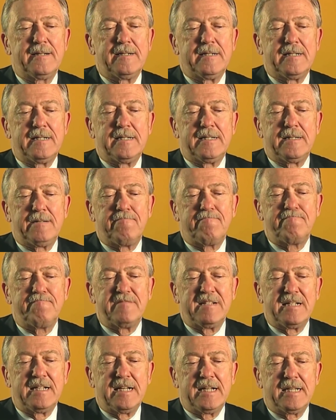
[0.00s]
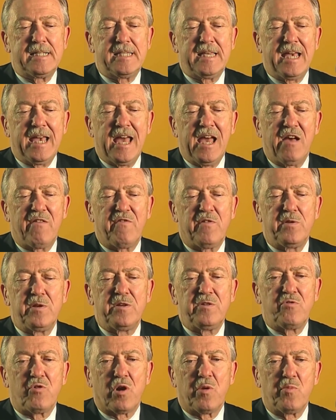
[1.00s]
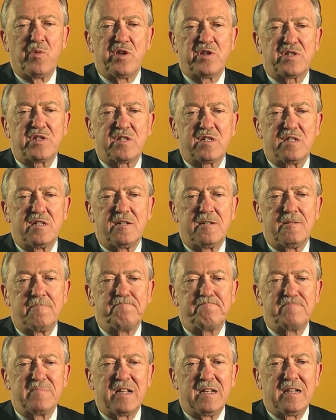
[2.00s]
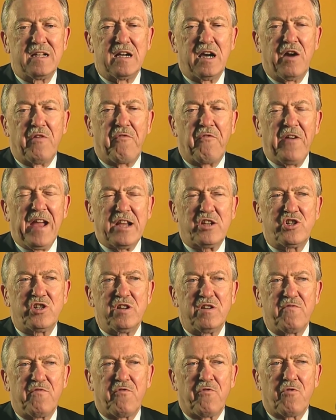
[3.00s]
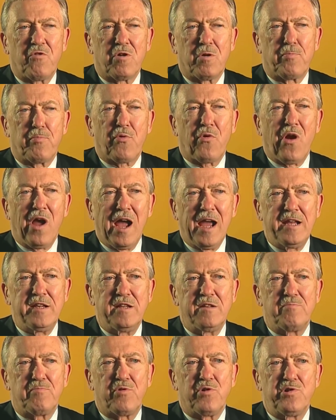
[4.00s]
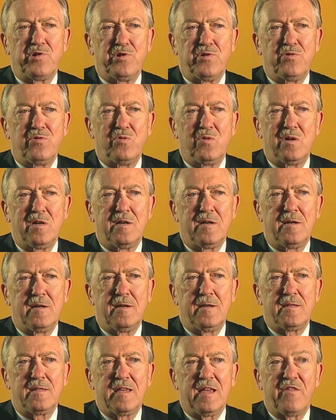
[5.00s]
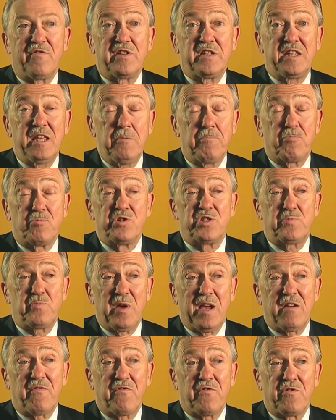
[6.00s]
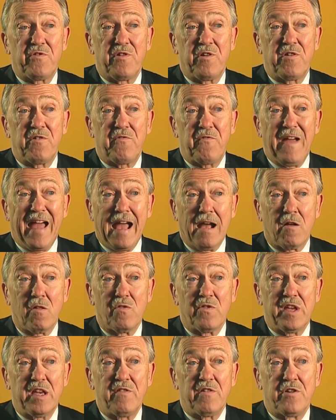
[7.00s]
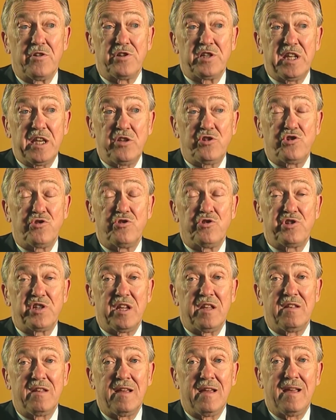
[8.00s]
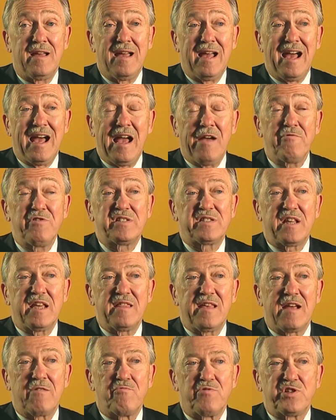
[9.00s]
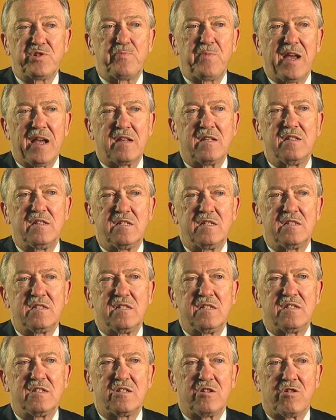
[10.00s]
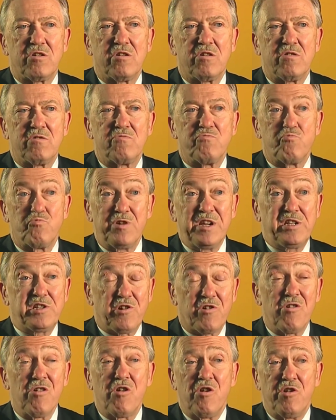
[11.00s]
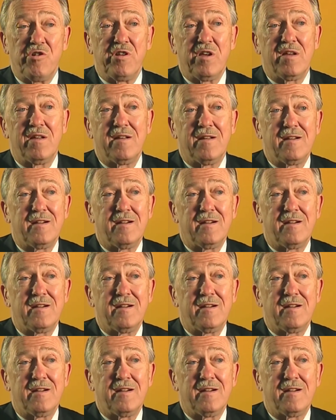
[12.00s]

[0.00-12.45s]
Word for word: Um, they have an enormous uh, affection for pride in Purdue. They have a deep respect for their faculty, their teachers, and I would say that respect is in turn returned